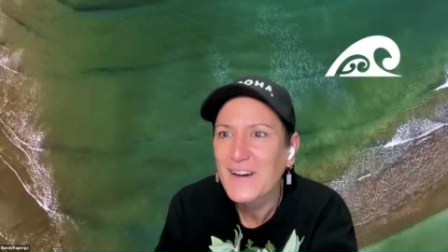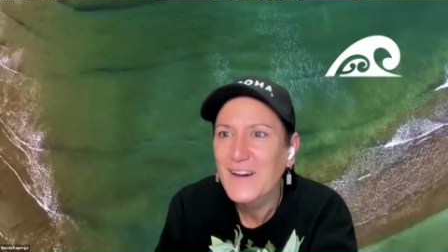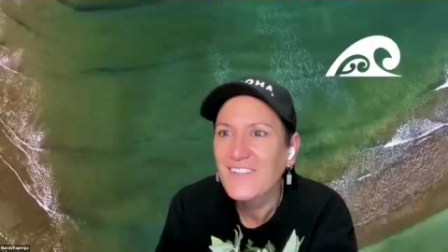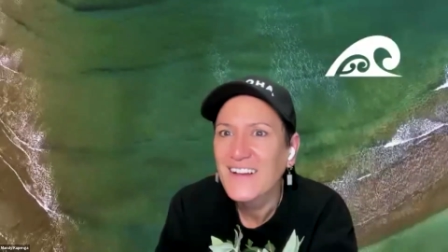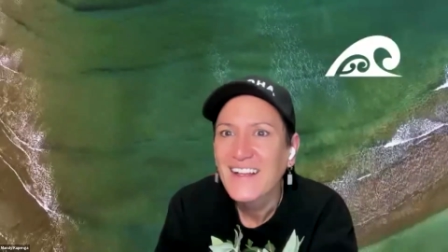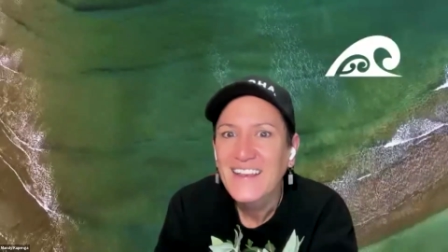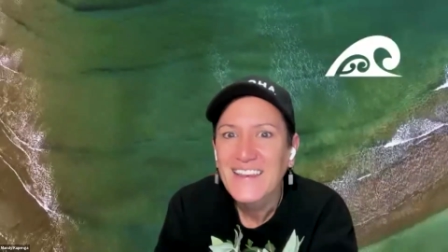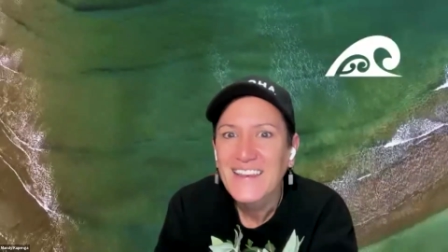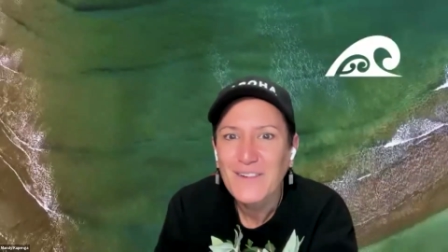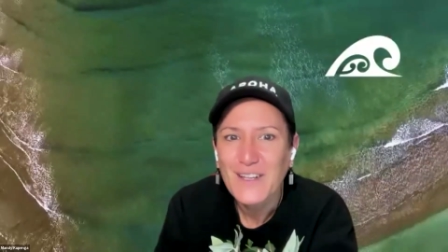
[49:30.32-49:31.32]
for our
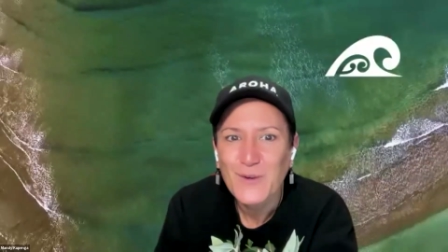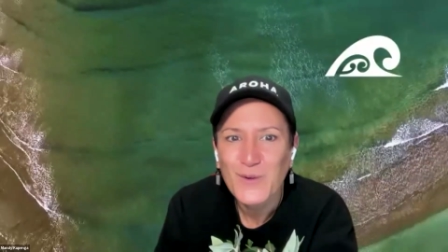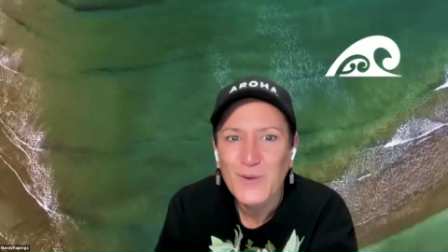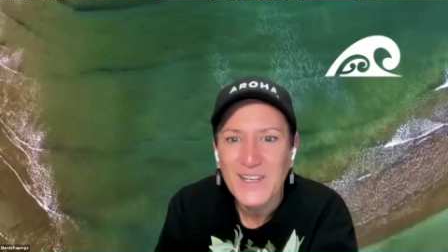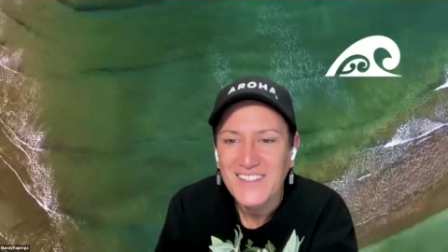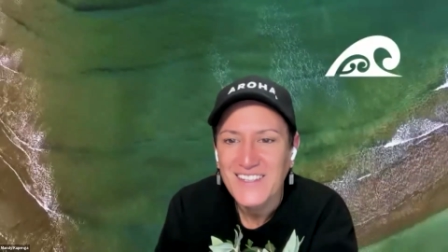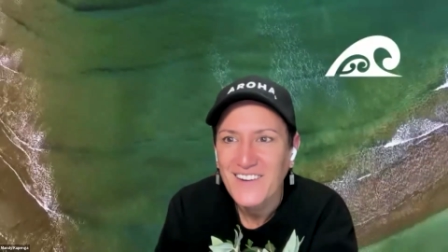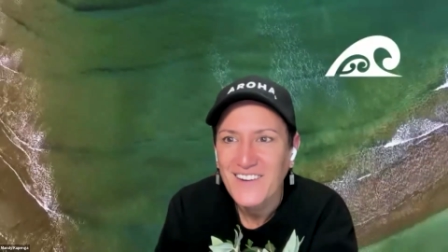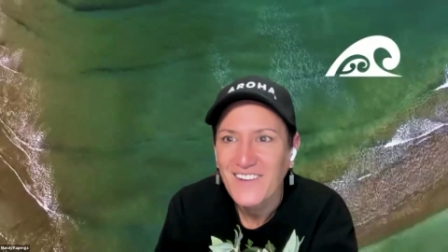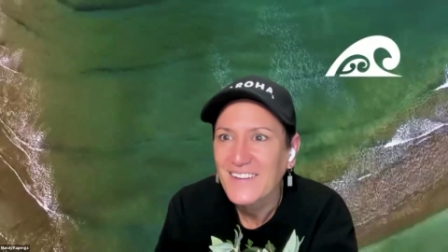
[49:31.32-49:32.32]
lovely
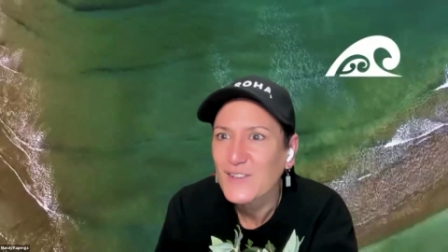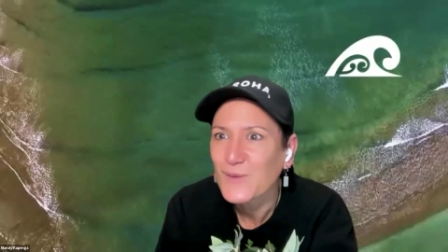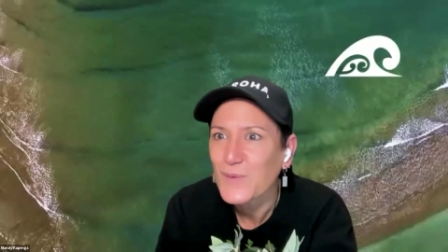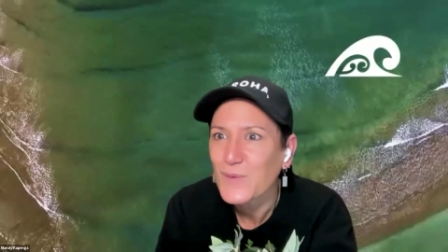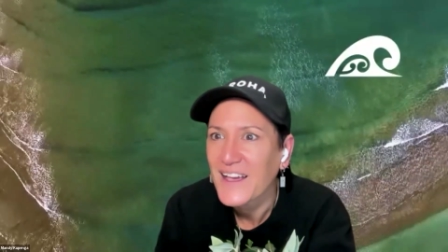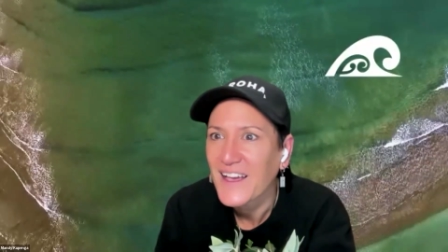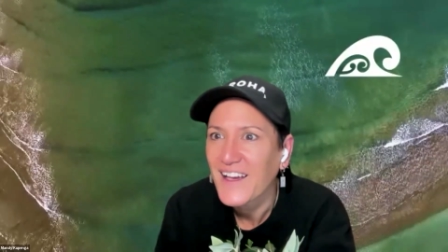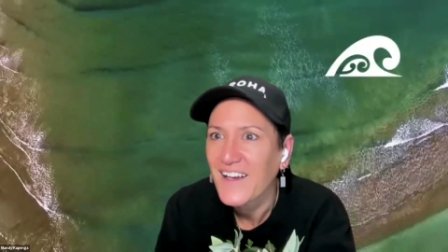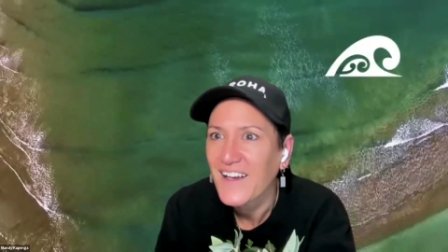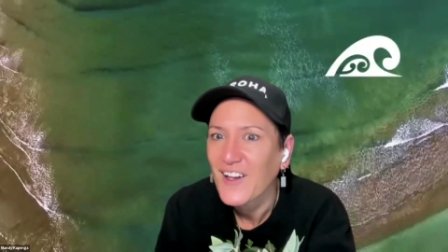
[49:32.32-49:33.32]
audience tonight? Because we
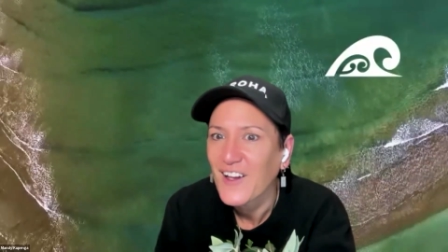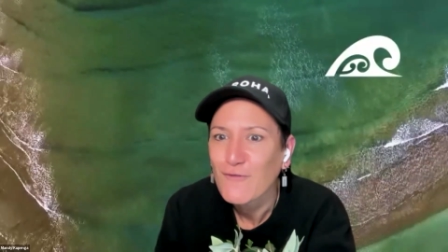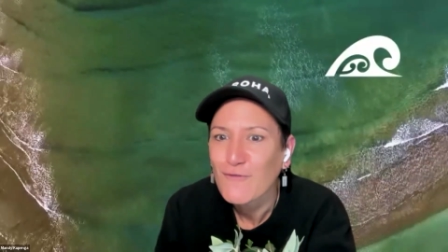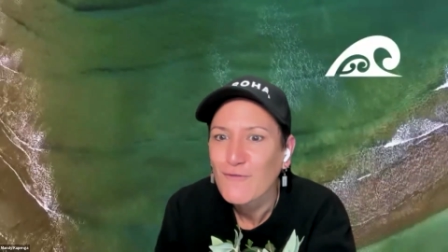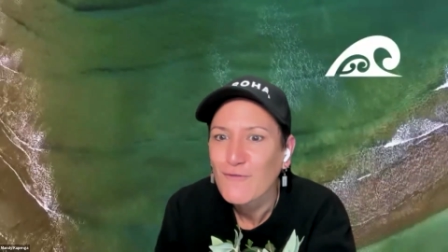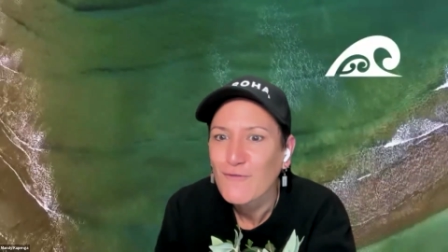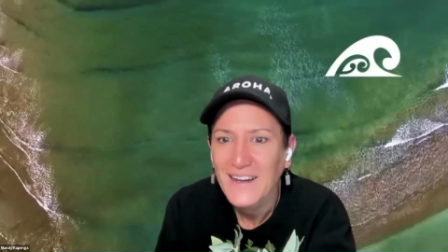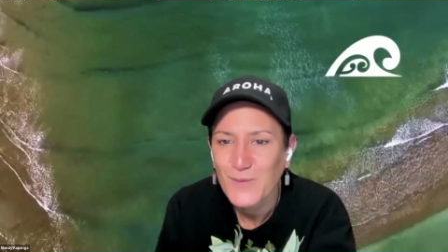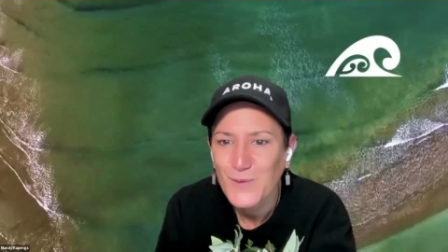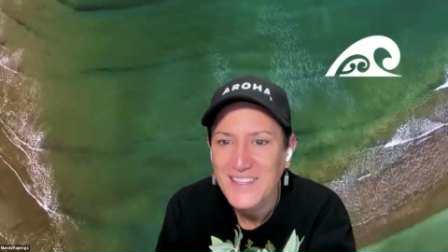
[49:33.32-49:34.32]
are
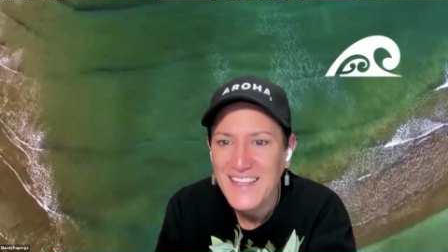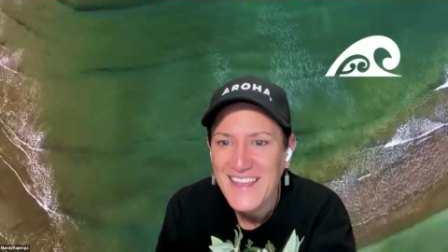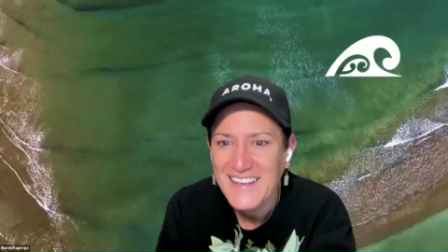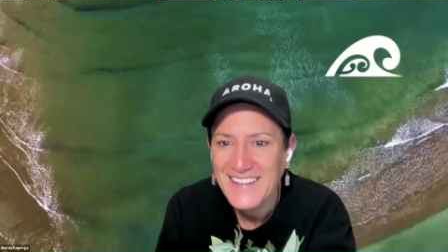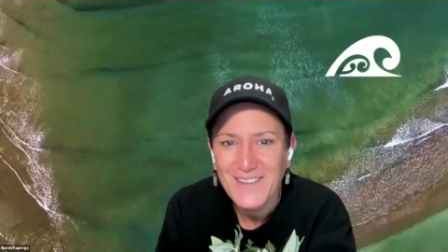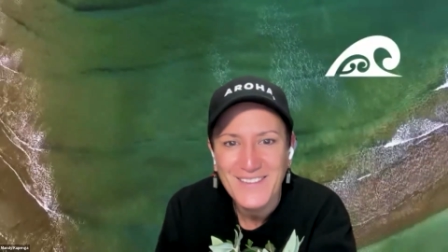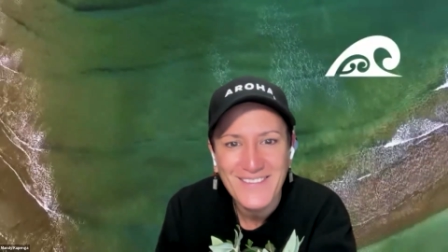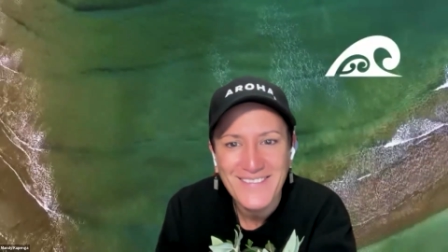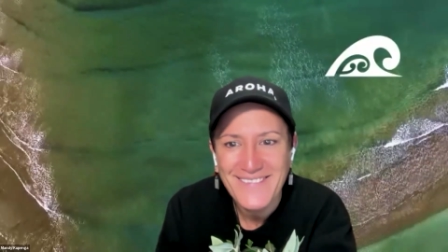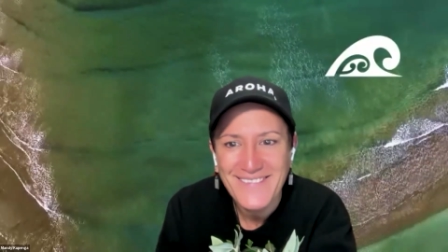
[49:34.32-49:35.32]
running towards the
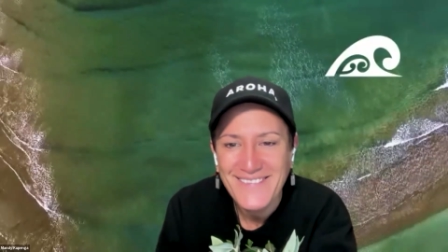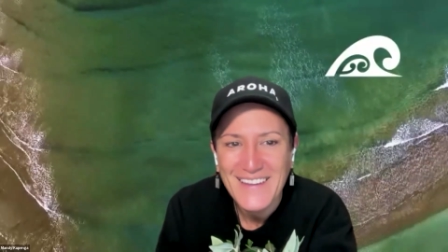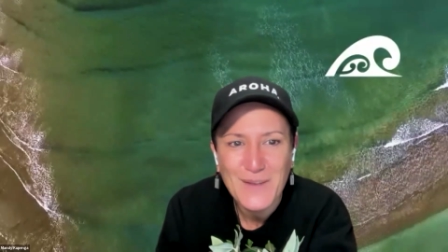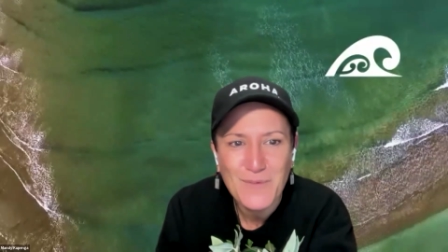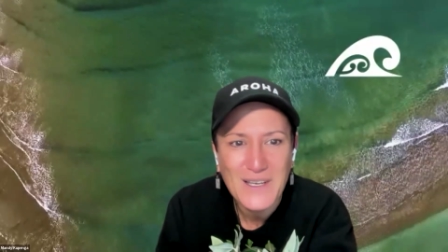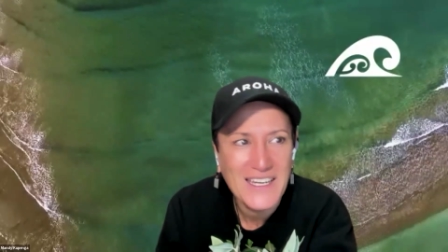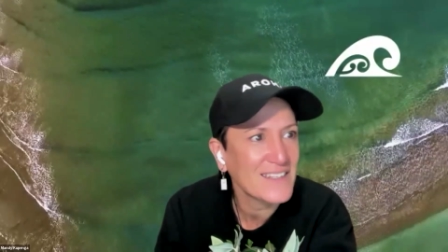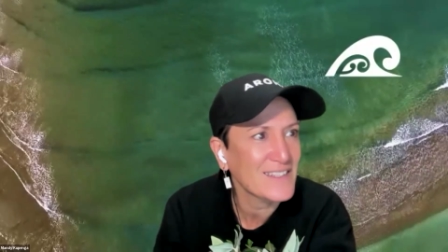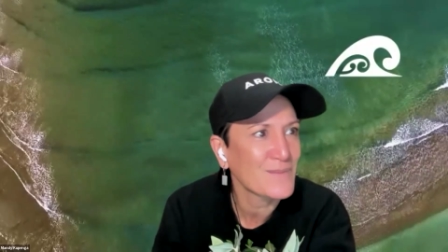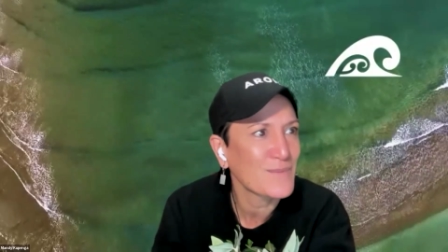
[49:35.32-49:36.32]
end, and then
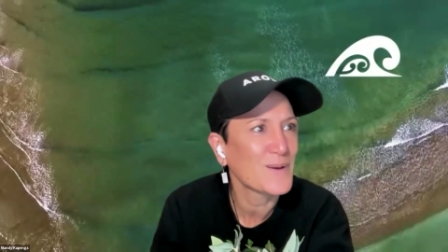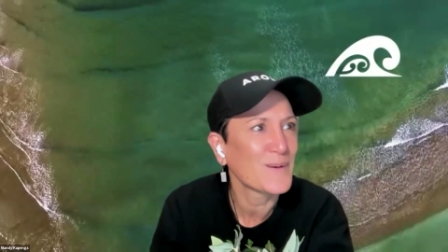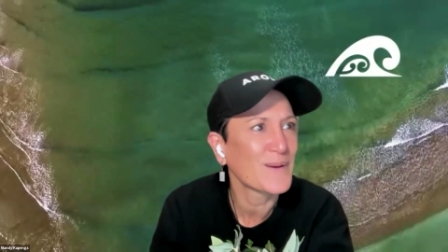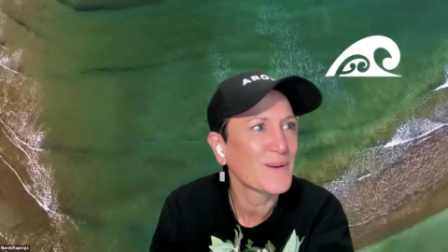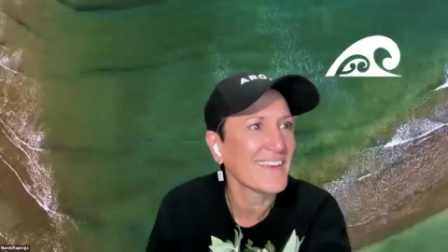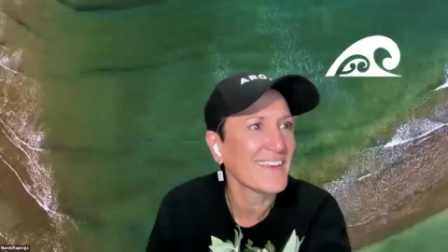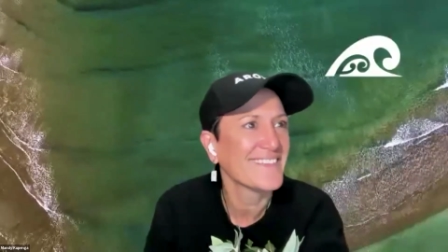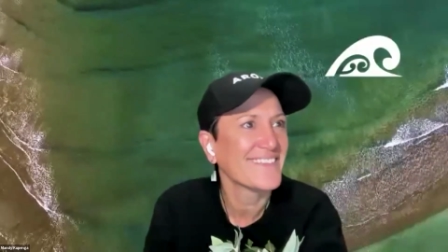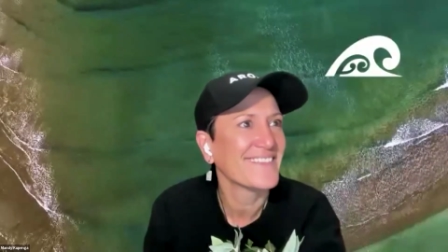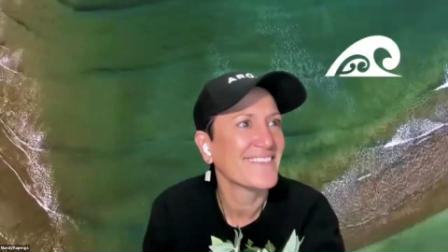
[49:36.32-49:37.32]
we'll get into some
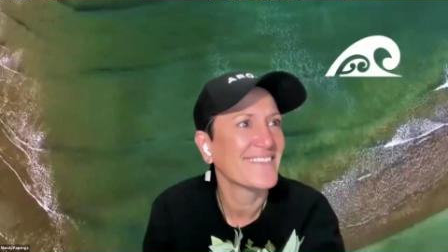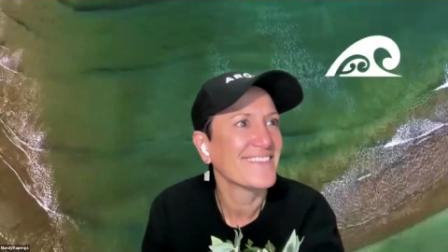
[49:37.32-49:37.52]
Q&A.